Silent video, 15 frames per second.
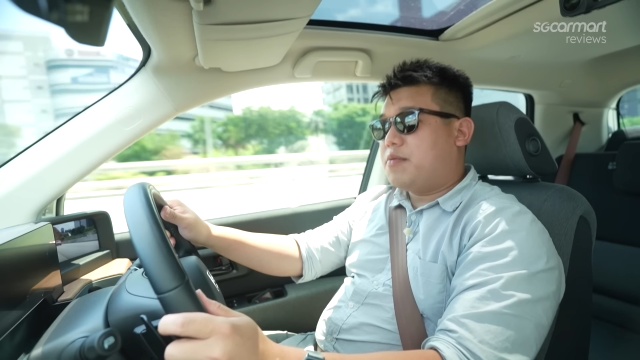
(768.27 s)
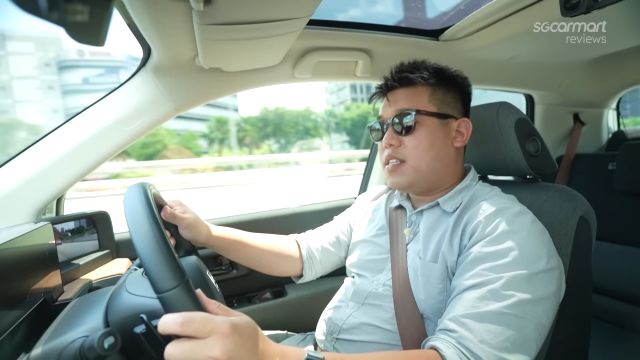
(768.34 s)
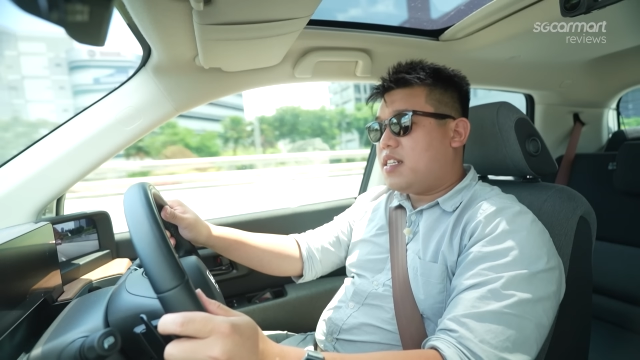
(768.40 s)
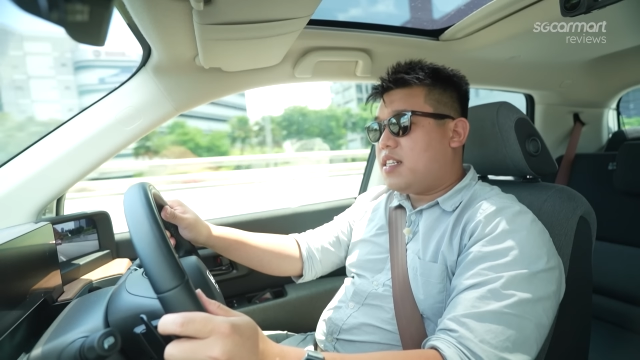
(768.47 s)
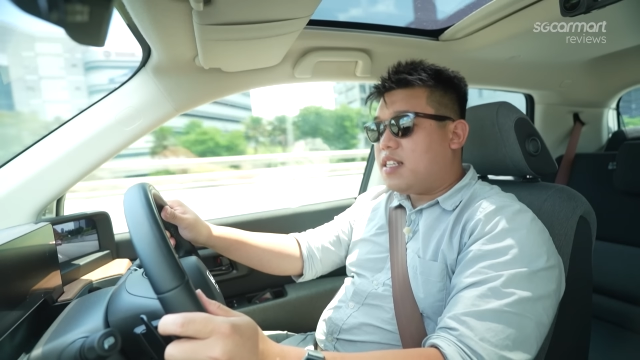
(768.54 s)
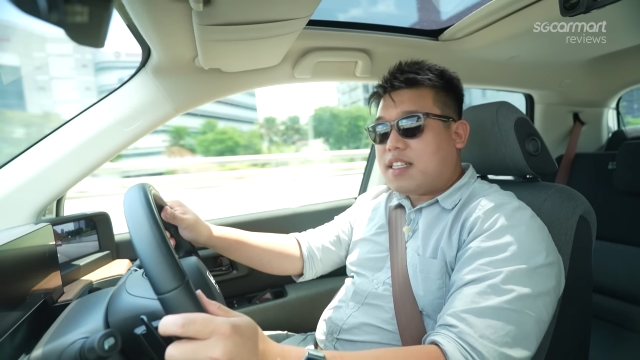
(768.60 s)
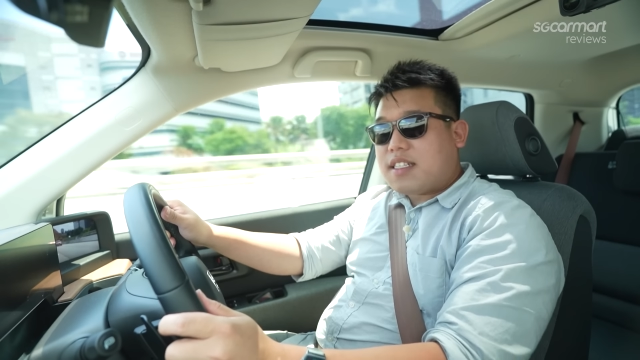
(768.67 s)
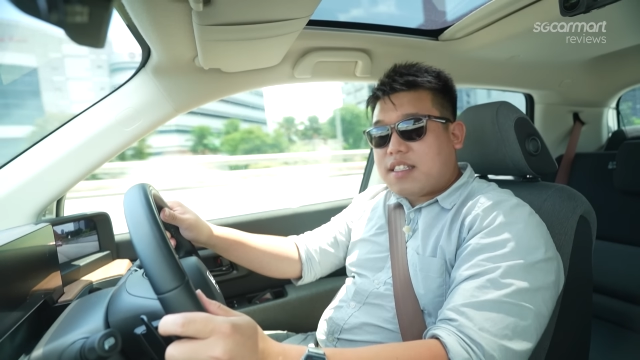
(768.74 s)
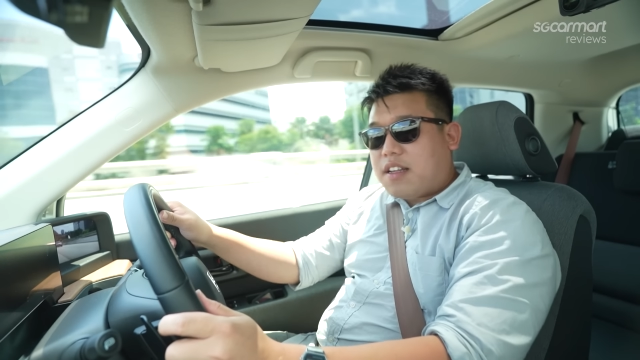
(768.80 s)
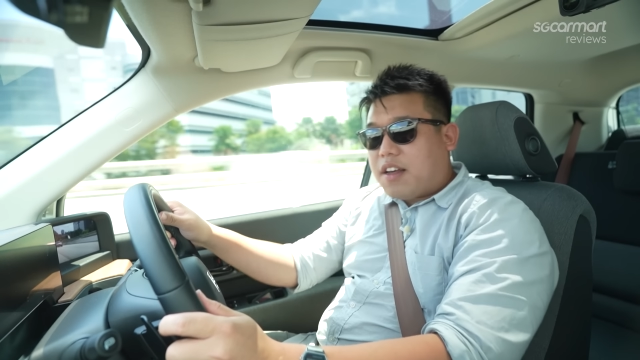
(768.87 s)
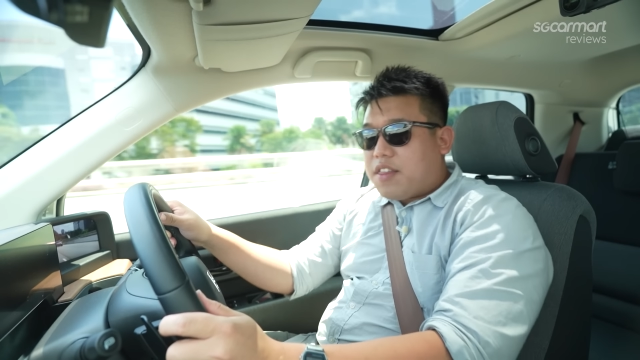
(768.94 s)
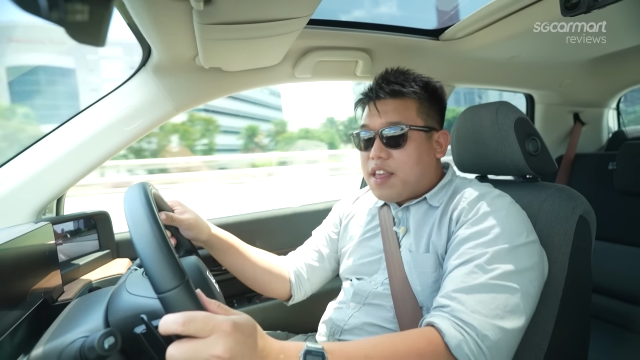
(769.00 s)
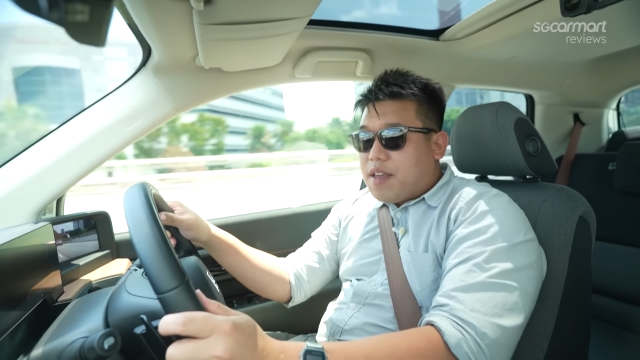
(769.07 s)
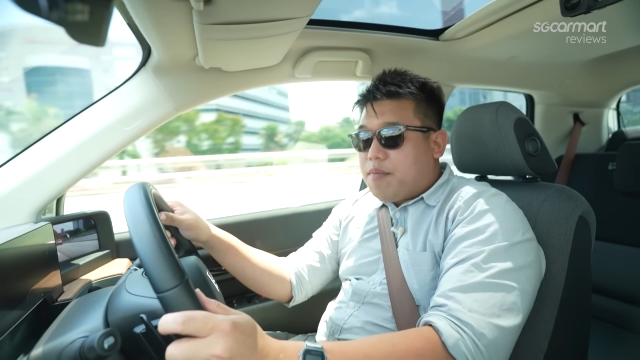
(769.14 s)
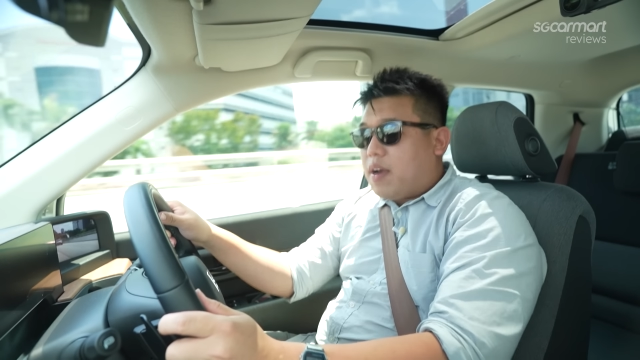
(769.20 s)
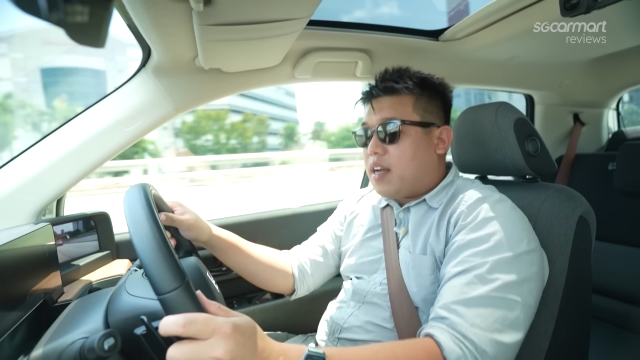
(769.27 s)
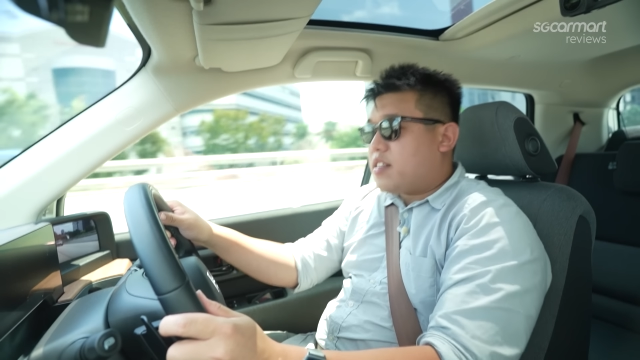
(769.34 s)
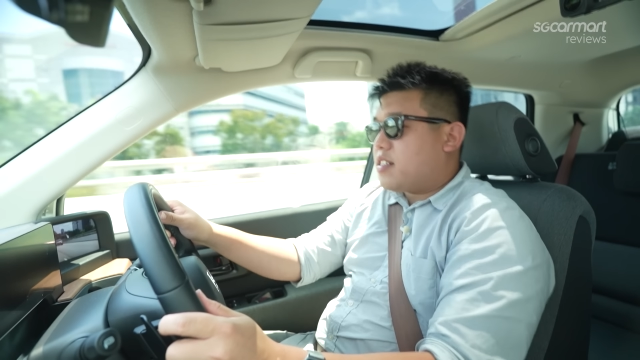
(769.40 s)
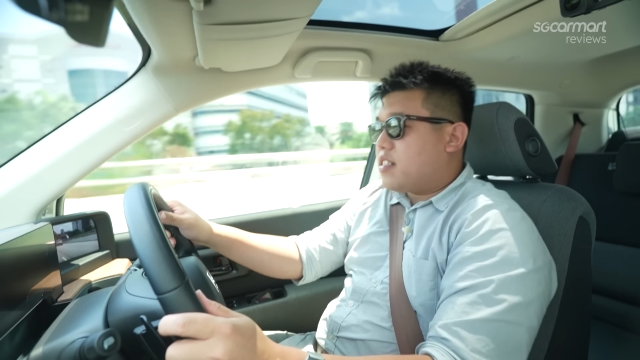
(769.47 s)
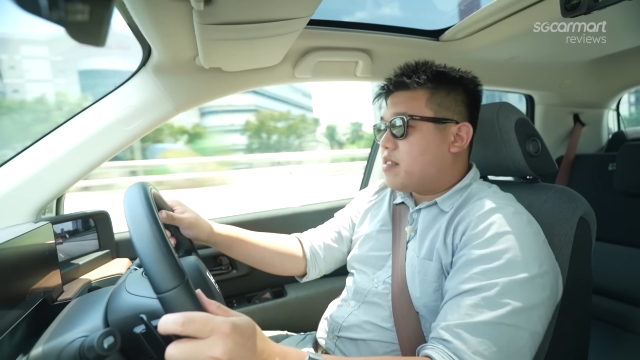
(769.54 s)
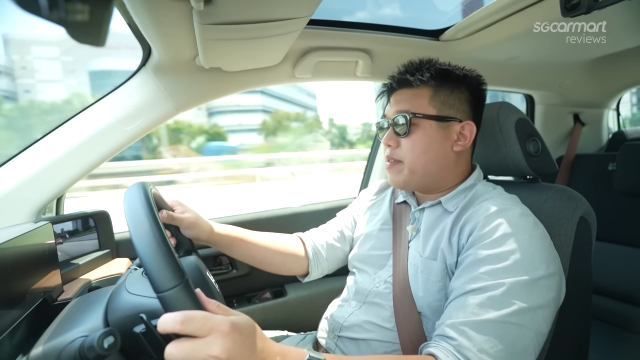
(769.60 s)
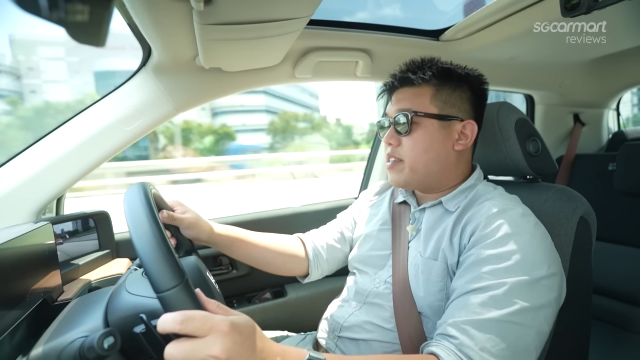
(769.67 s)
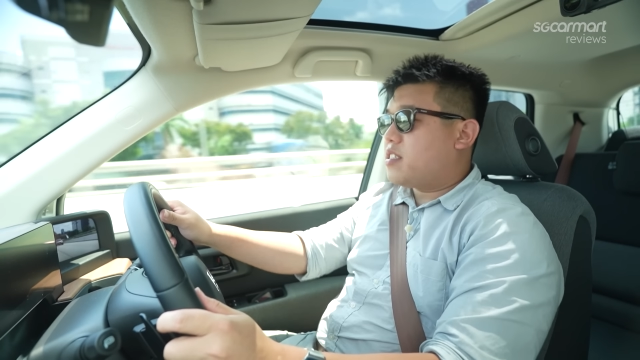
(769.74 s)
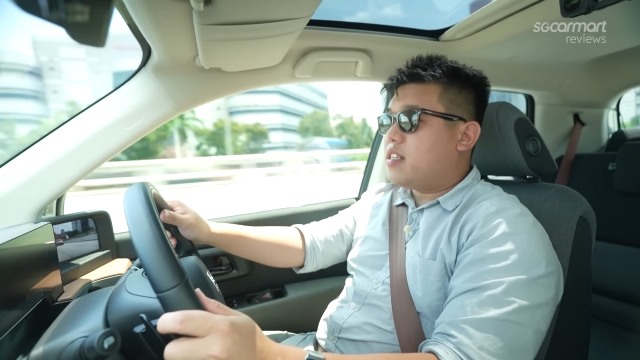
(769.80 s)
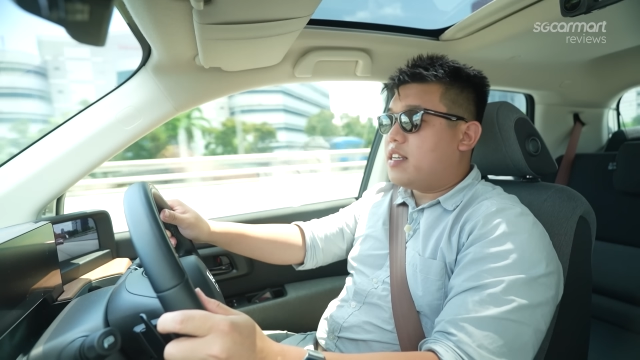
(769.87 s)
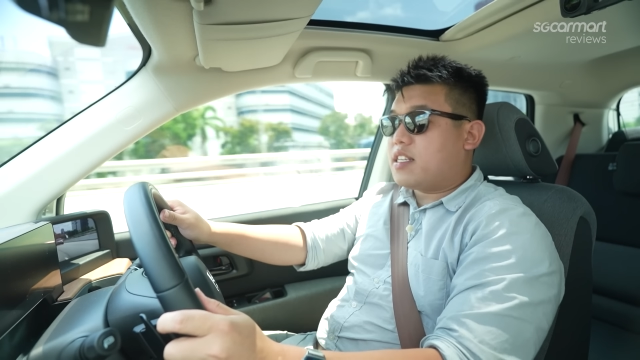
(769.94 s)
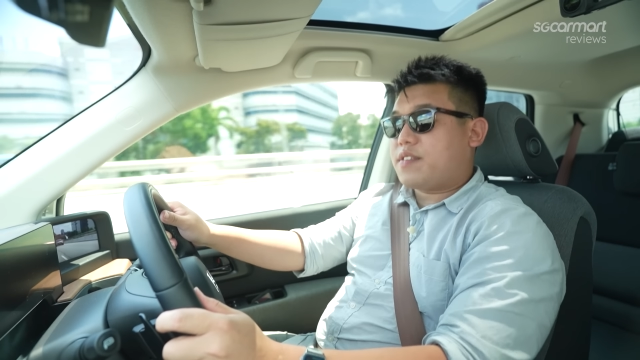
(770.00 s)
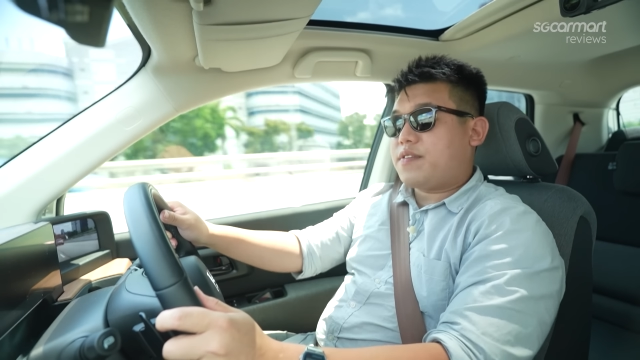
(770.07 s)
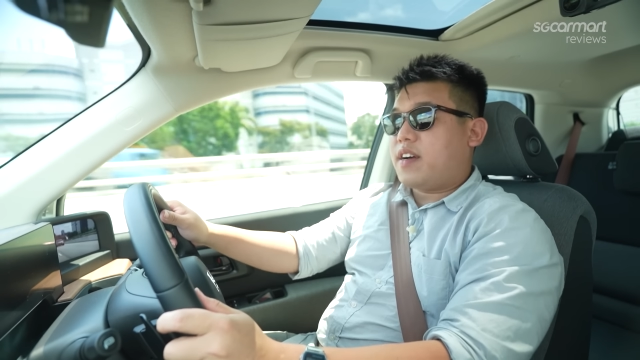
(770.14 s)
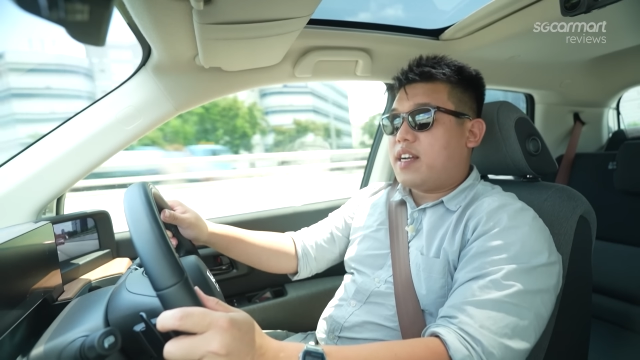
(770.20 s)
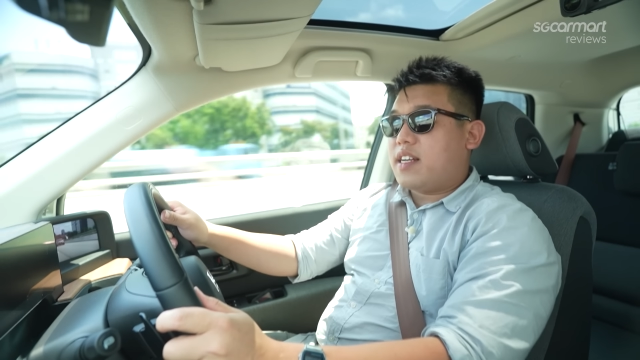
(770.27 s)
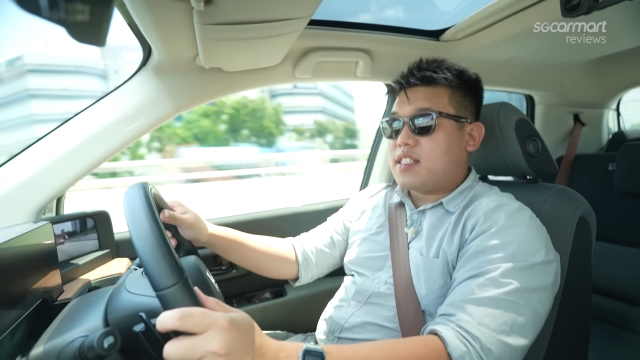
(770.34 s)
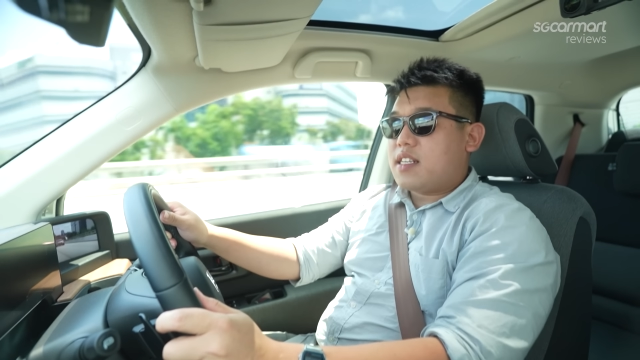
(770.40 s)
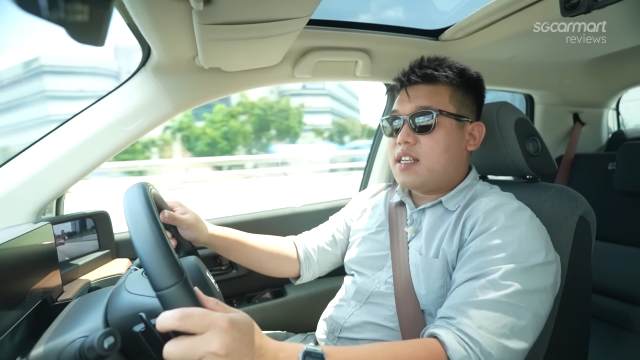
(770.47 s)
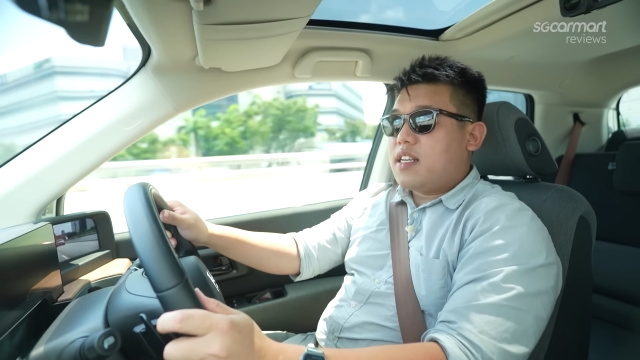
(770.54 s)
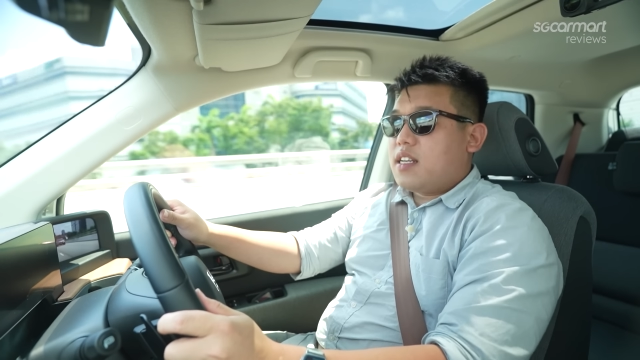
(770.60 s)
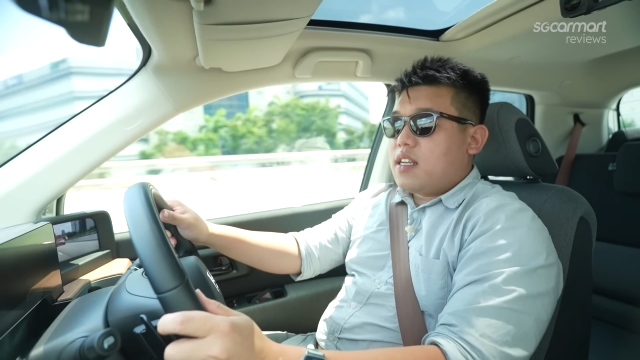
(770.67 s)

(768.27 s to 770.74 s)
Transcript: which is not that much, especially as far as